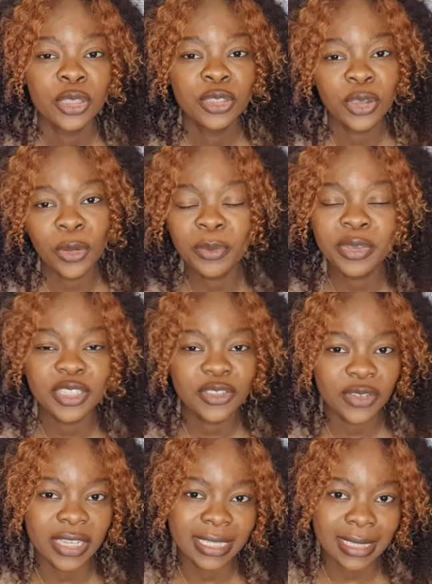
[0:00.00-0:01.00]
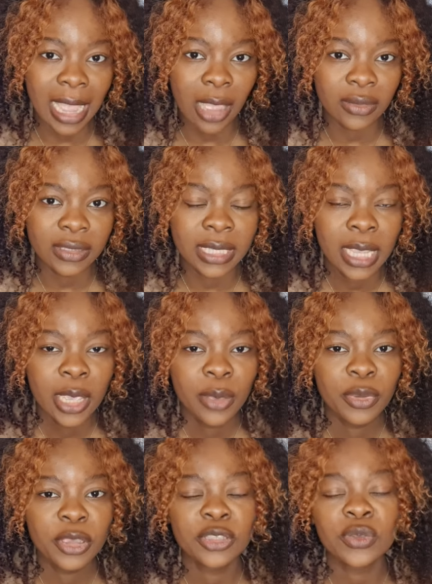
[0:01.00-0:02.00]
don't be stressed out
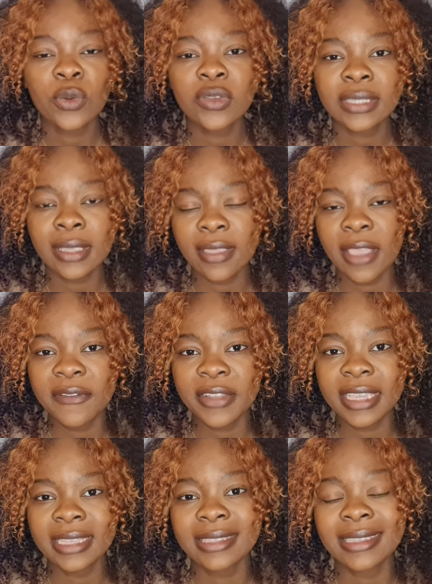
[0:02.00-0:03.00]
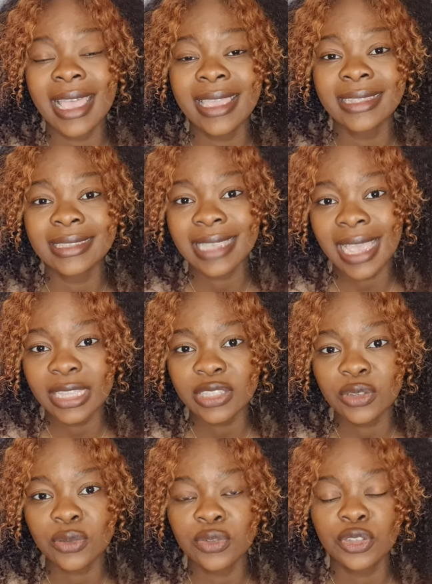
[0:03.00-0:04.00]
because all South Africans are
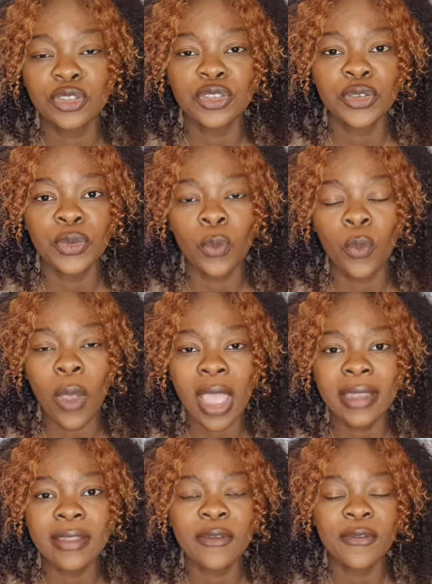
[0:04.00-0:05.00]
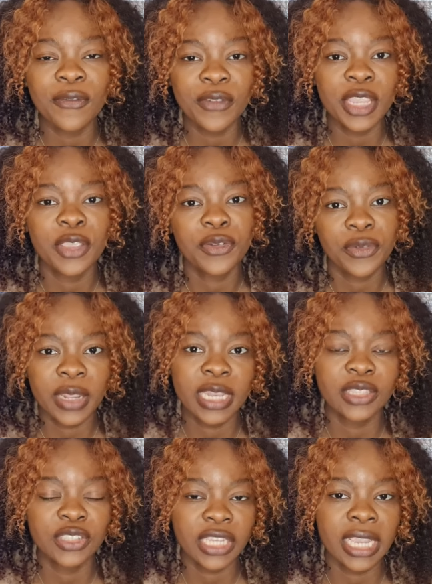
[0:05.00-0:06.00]
entitled to one free
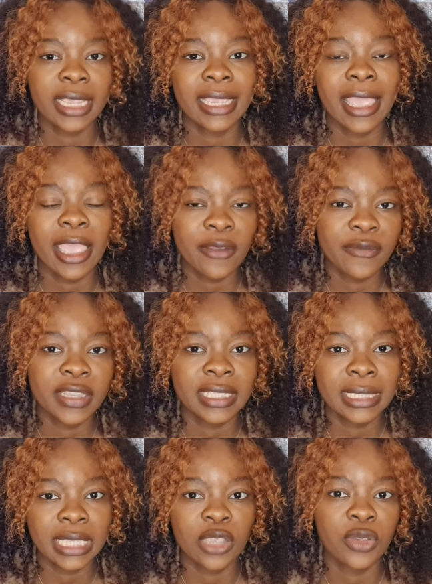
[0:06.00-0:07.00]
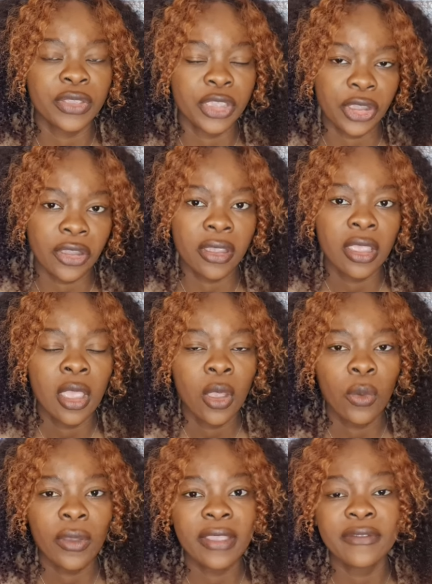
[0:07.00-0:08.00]
credit check every single year
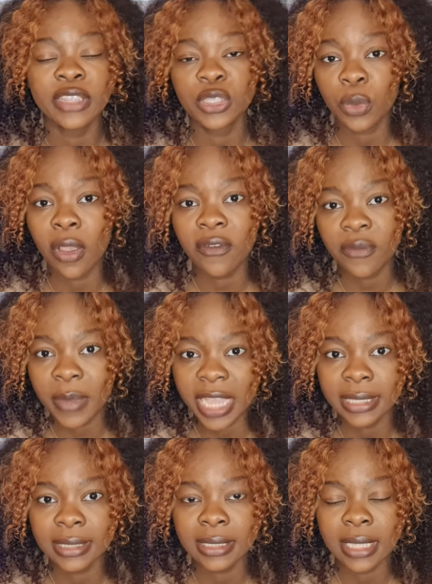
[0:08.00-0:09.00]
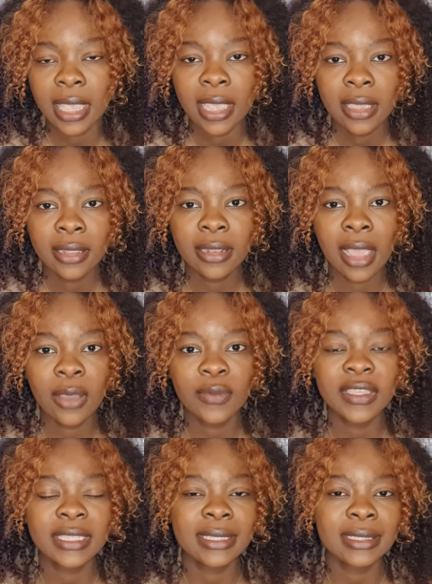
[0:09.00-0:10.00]
or every 12 months. Now,
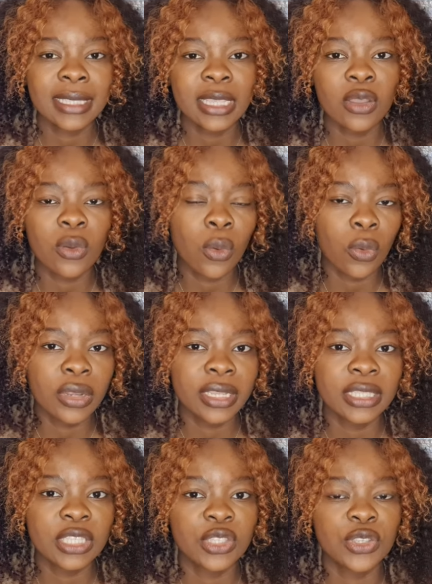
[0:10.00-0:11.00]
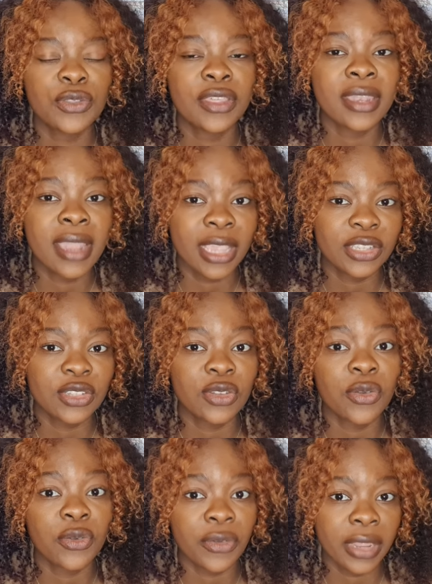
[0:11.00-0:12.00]
this is in accordance to the National
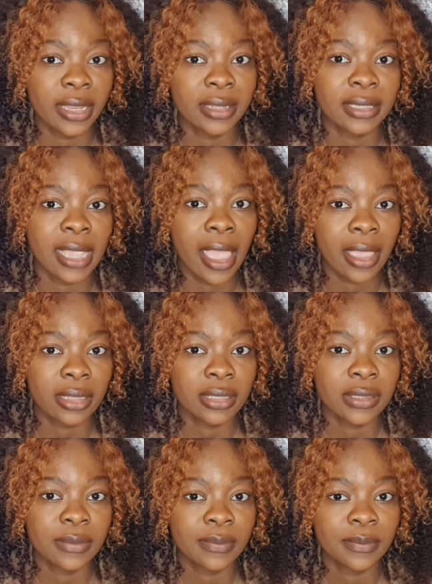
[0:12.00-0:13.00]
Credit Act.